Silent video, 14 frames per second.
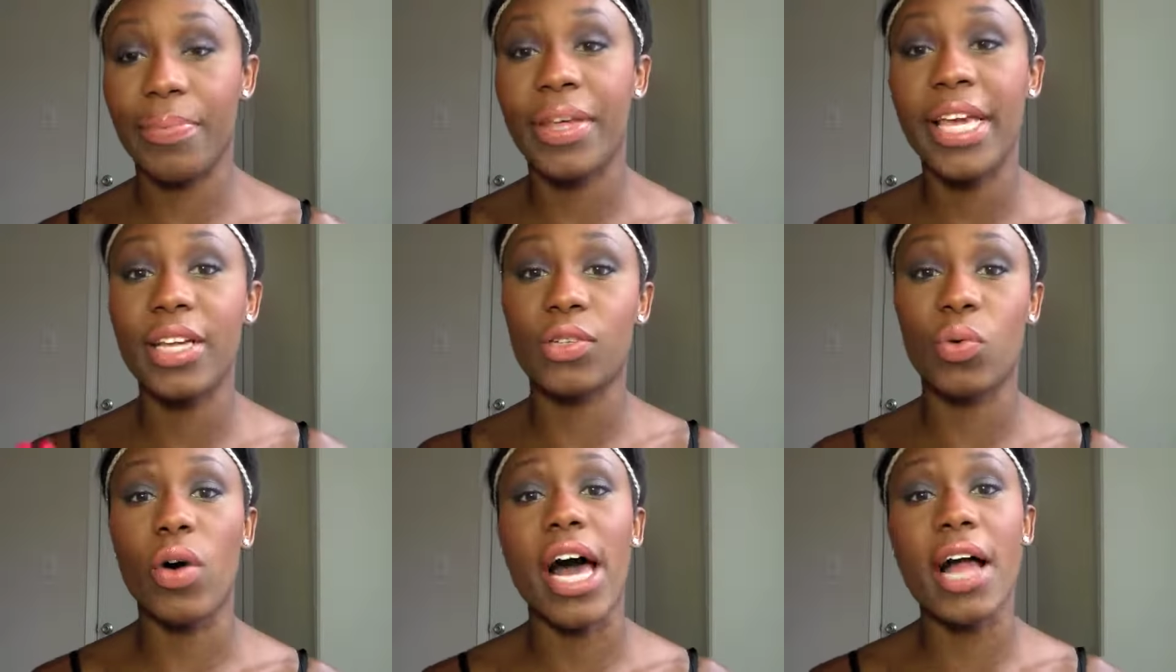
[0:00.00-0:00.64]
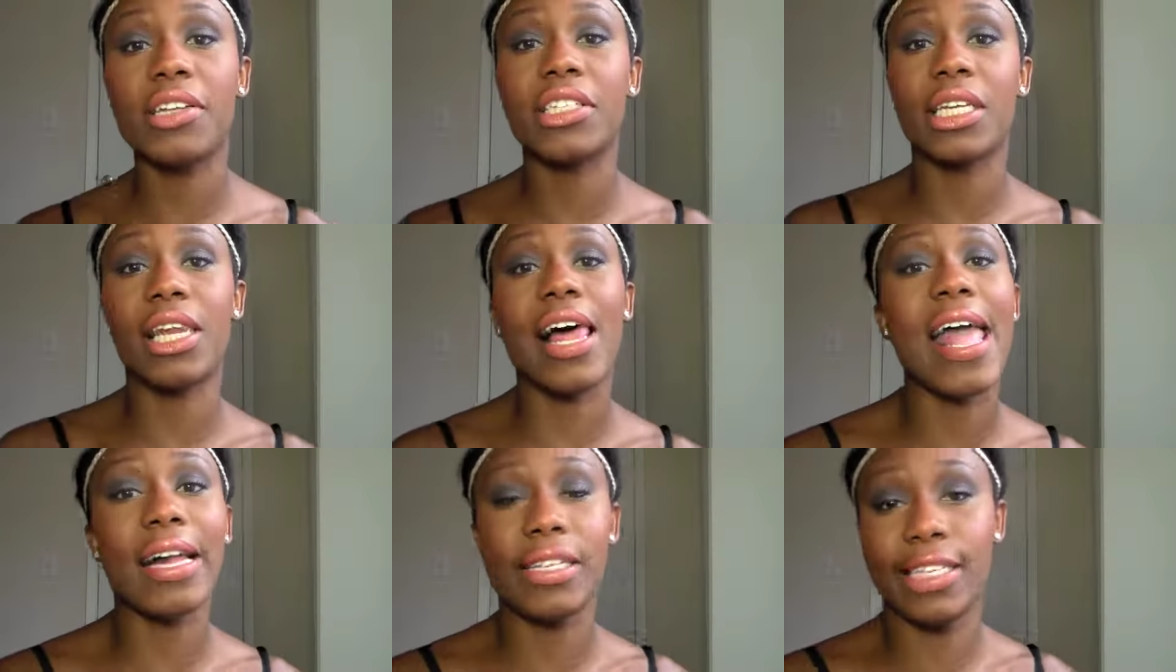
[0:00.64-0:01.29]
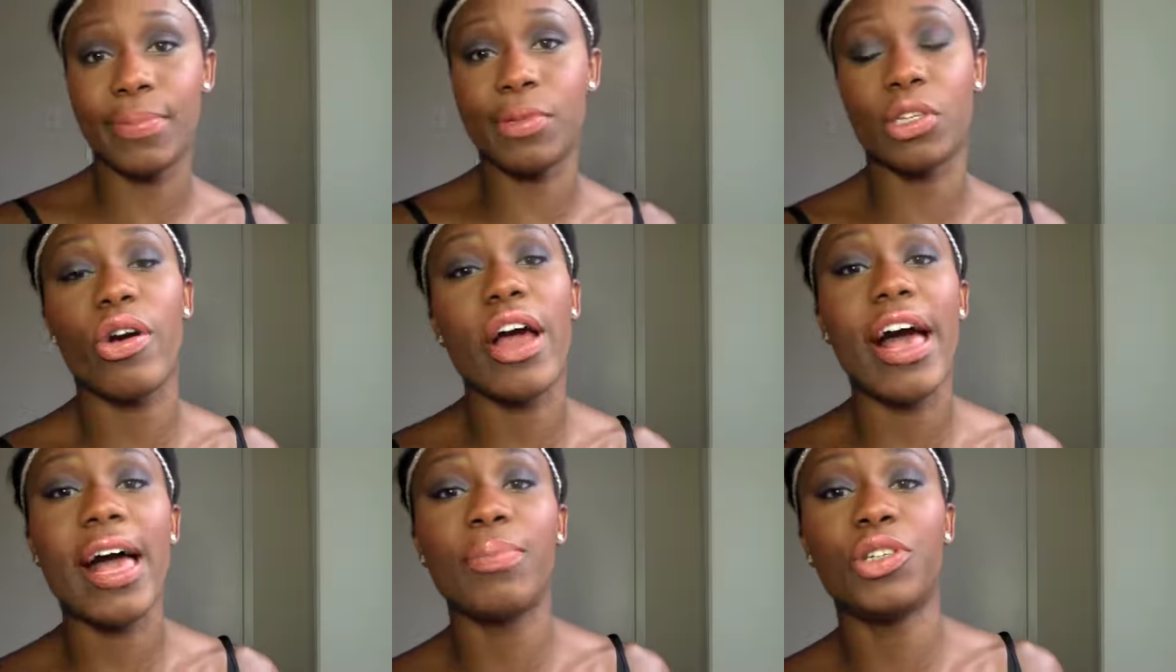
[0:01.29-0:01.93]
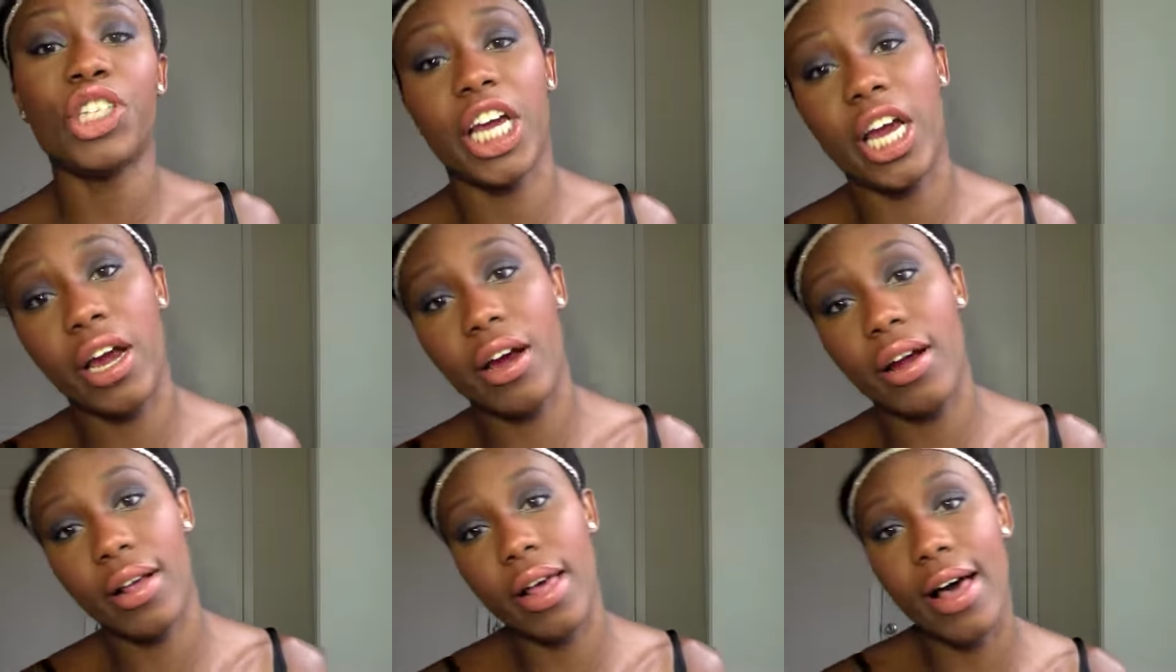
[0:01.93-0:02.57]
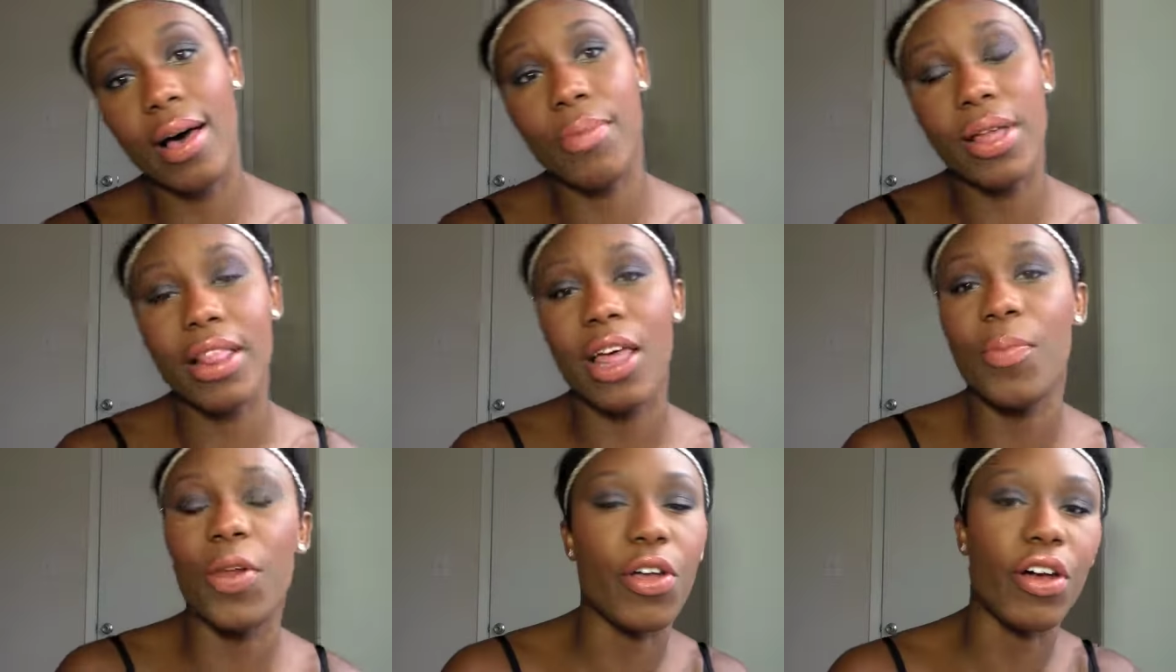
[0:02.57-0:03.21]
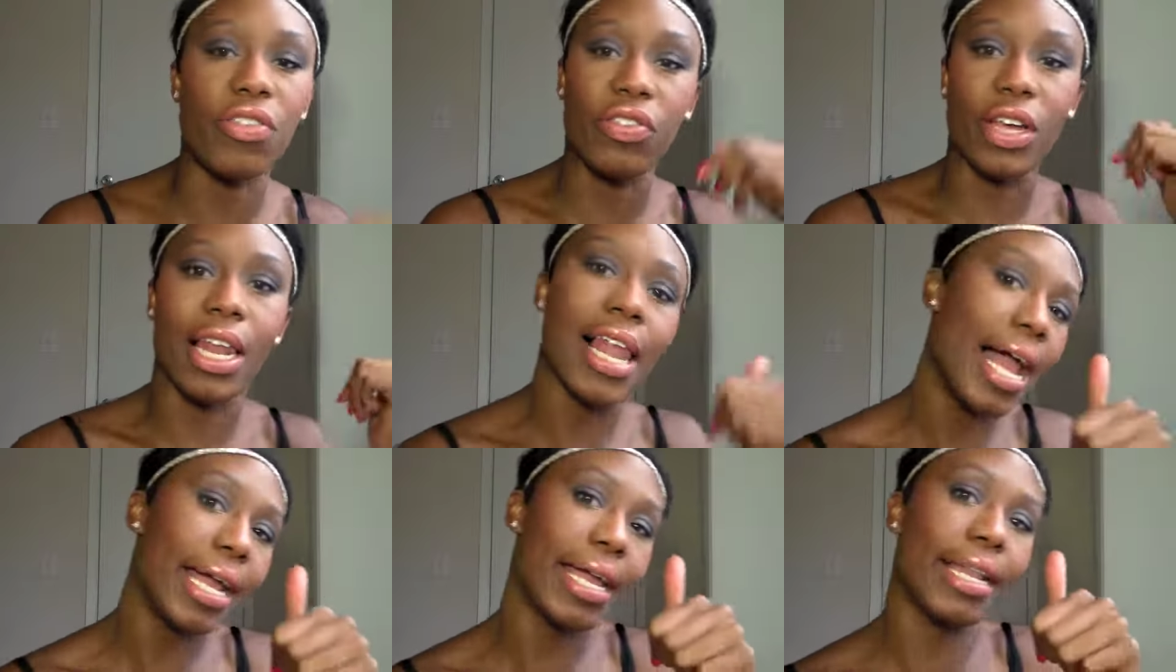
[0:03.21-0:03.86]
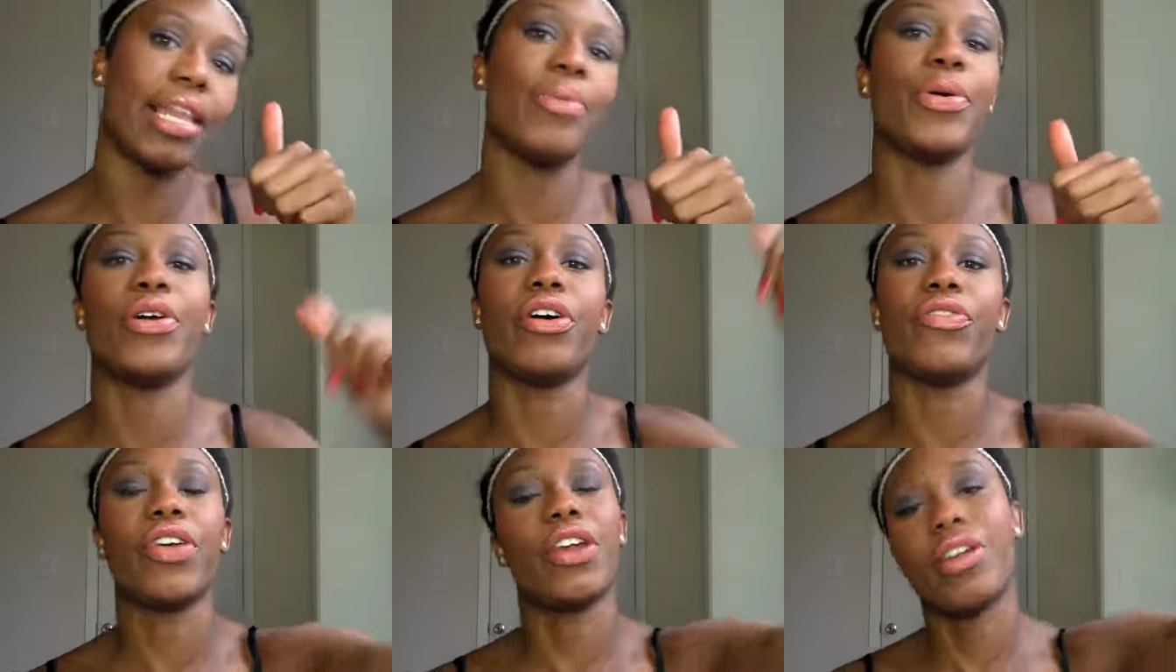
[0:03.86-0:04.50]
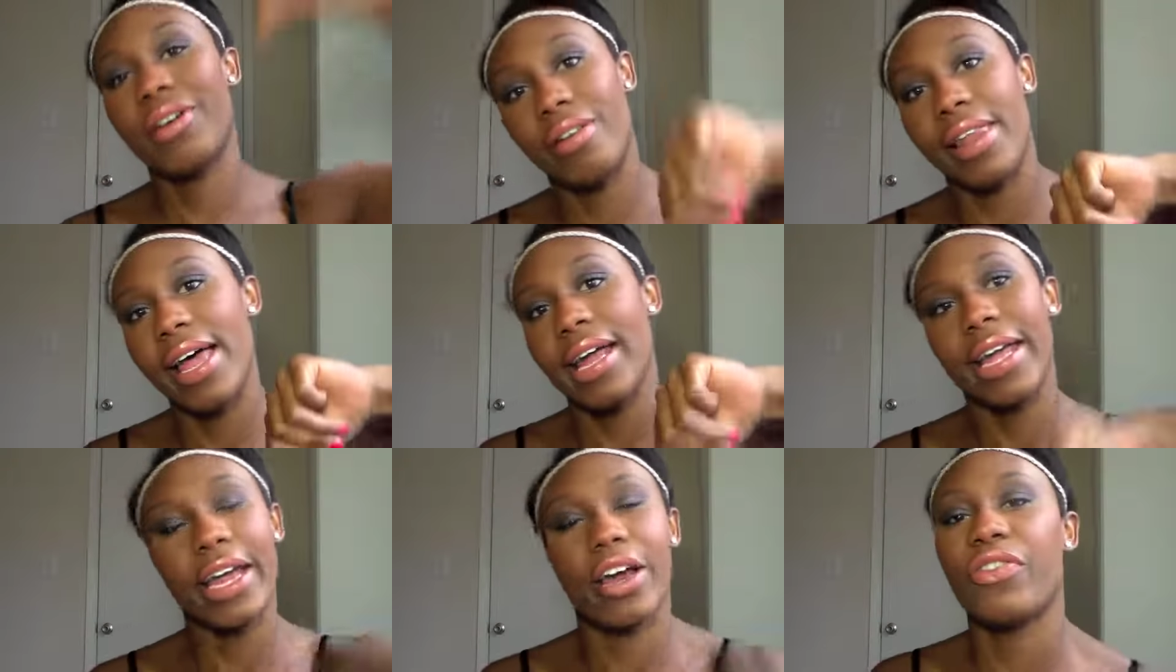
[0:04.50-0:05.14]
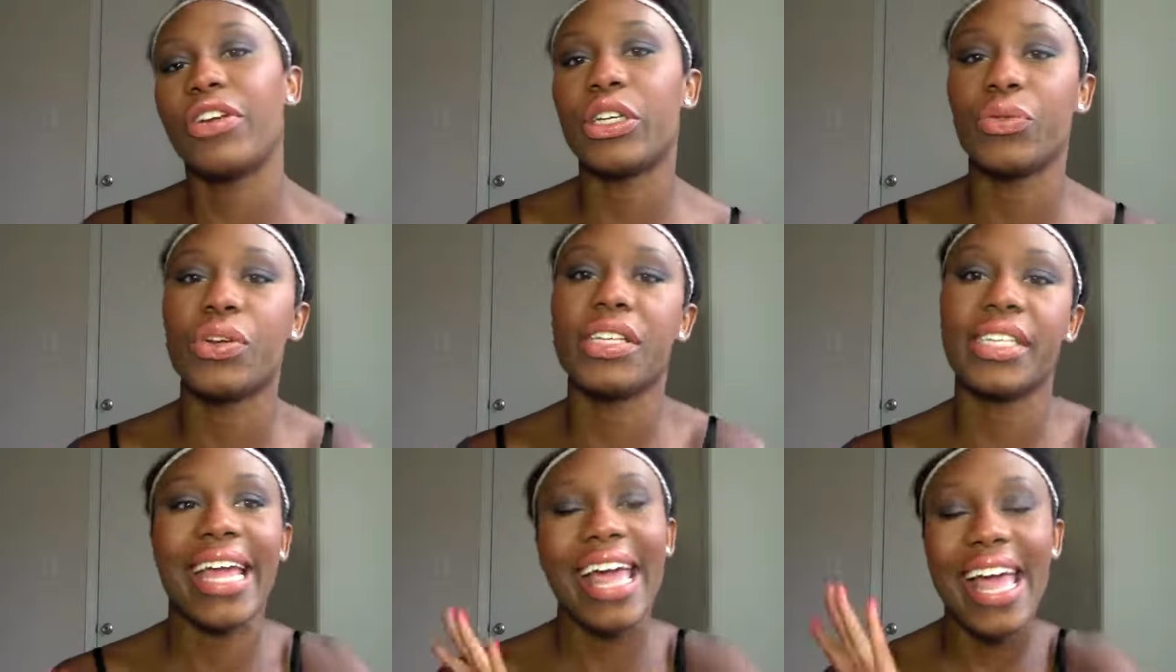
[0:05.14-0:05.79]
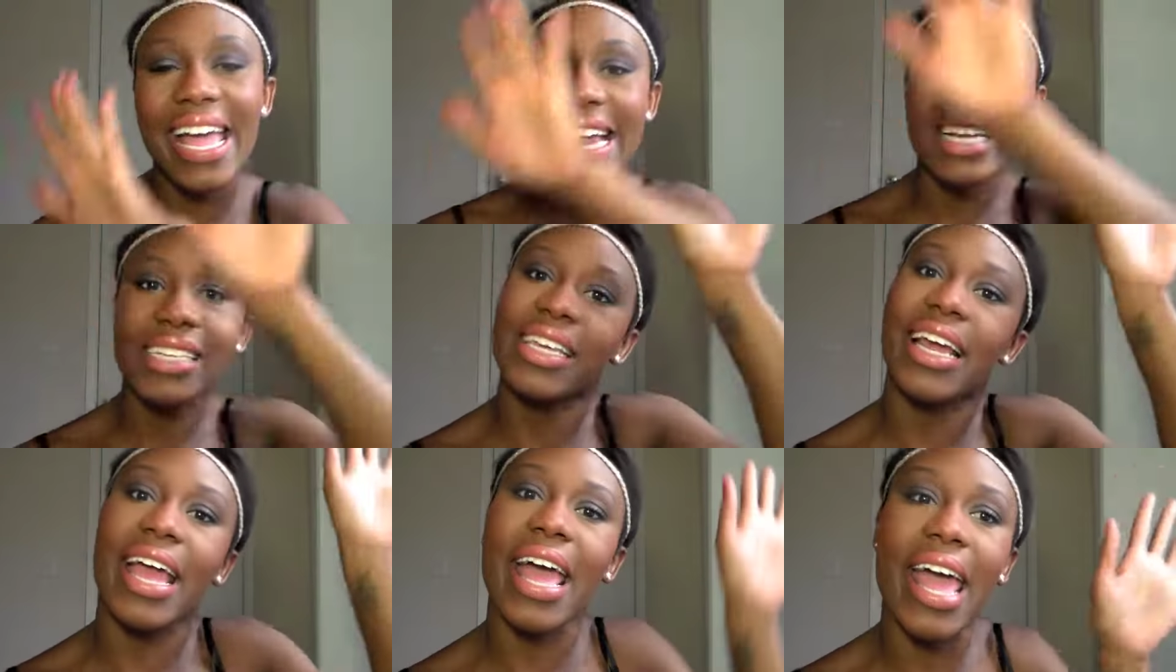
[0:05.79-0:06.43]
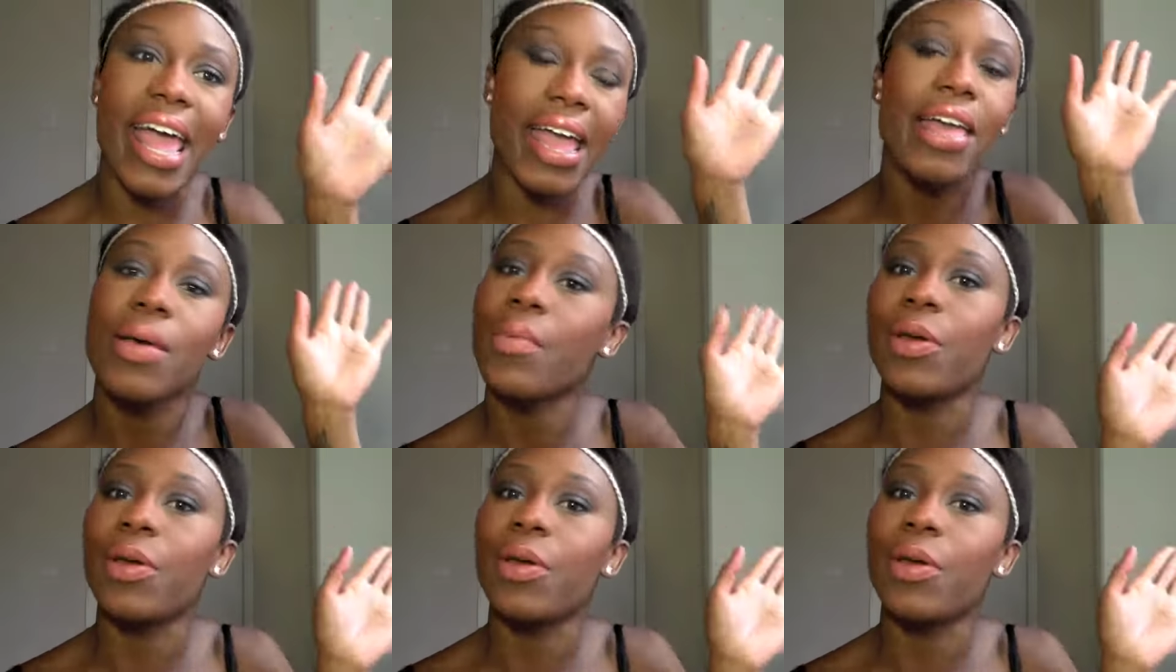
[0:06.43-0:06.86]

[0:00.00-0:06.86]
Please watch, like, subscribe, share, comment. Let me know if you like it. Let me know if you don't like it. Or if you just want to say hey, say hey.